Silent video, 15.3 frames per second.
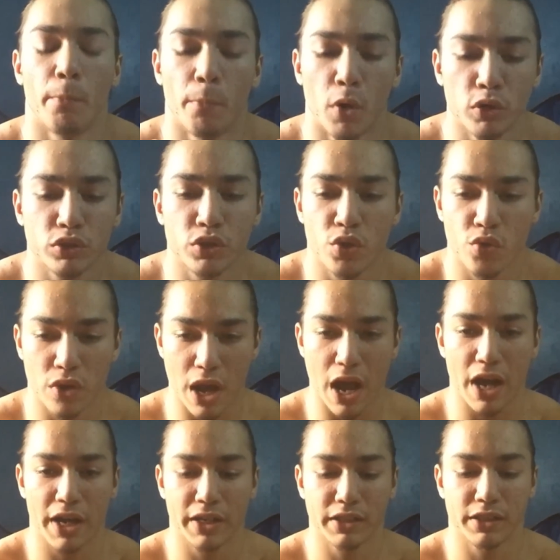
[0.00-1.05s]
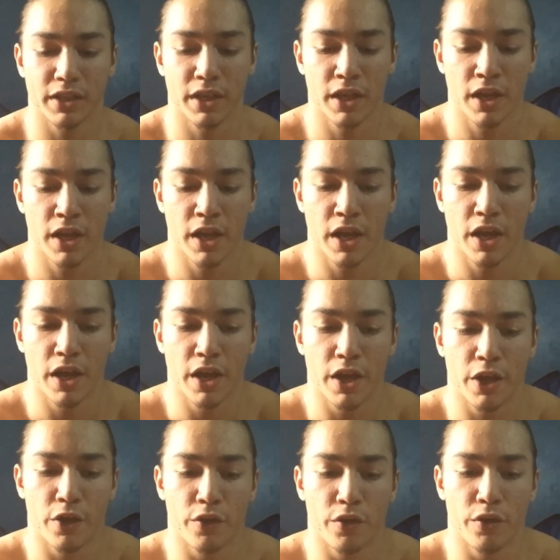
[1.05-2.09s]
most of you guys
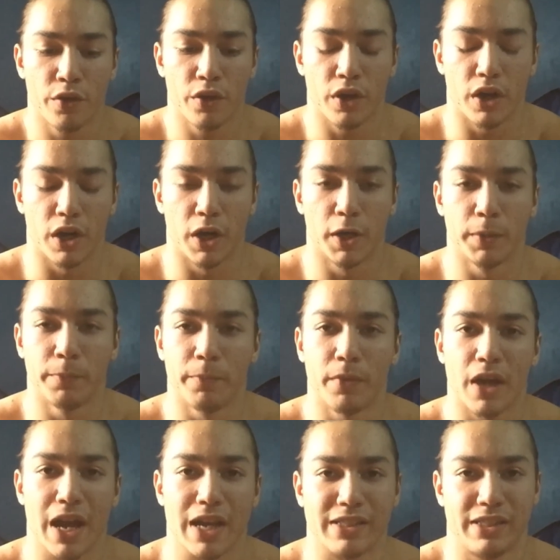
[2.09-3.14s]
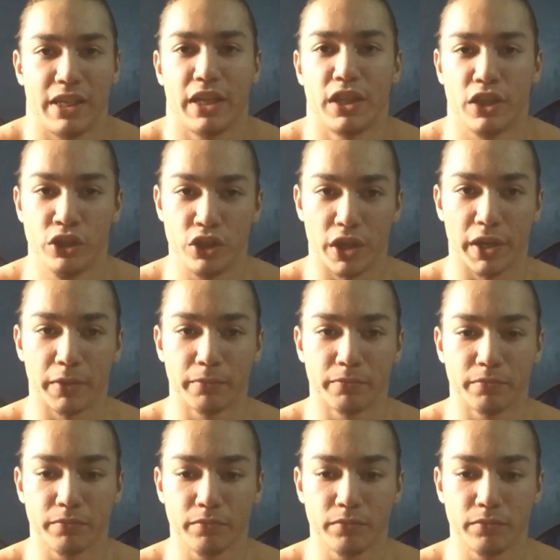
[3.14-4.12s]
I see in the gym,